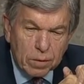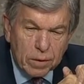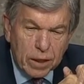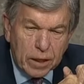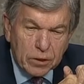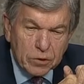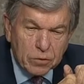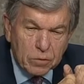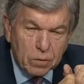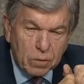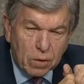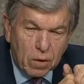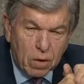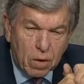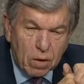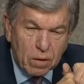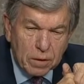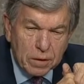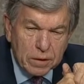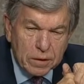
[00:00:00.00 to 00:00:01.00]
National
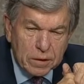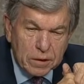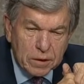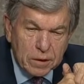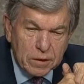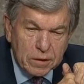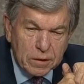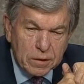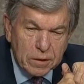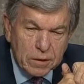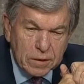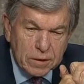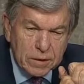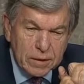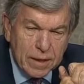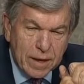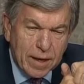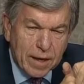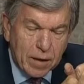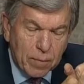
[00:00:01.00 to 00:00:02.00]
Guard assistance
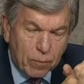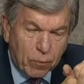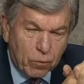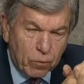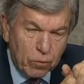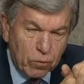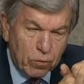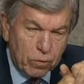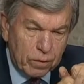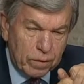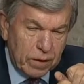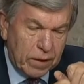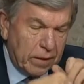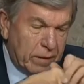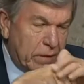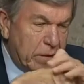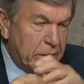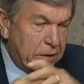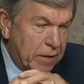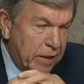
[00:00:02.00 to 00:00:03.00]
not approved
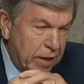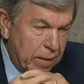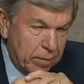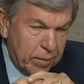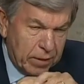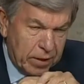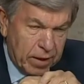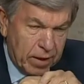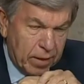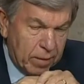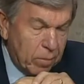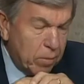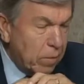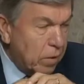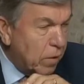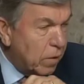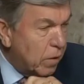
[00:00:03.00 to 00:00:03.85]
at the same time